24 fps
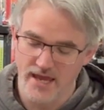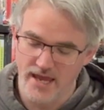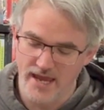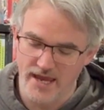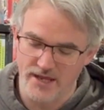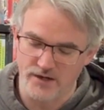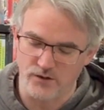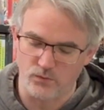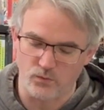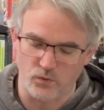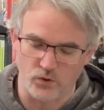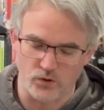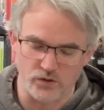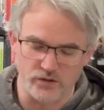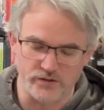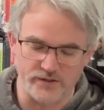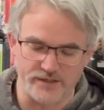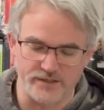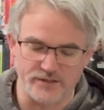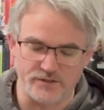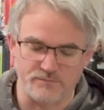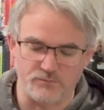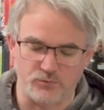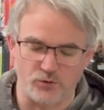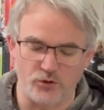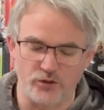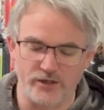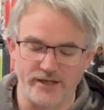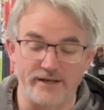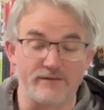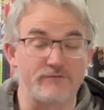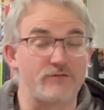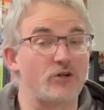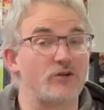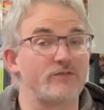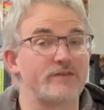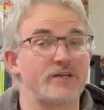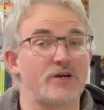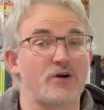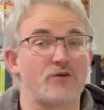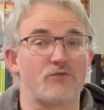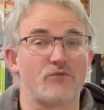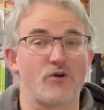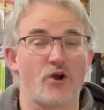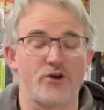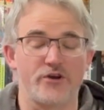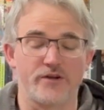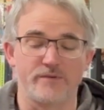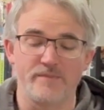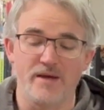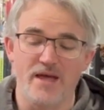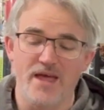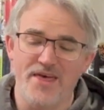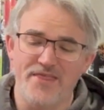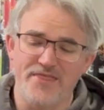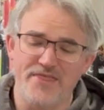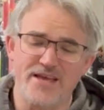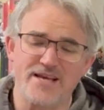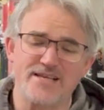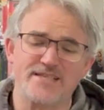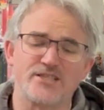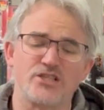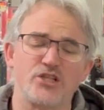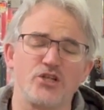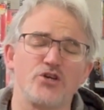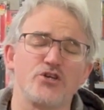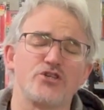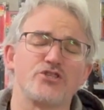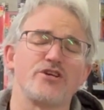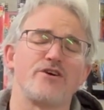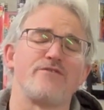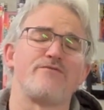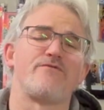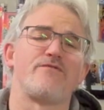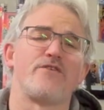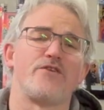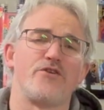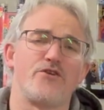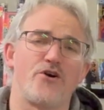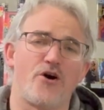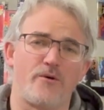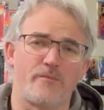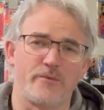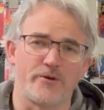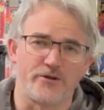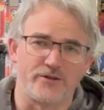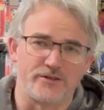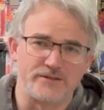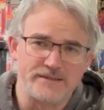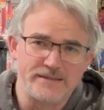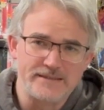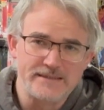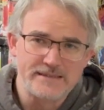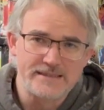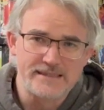in a world that is brutally evolving around him. This looks phenomenal.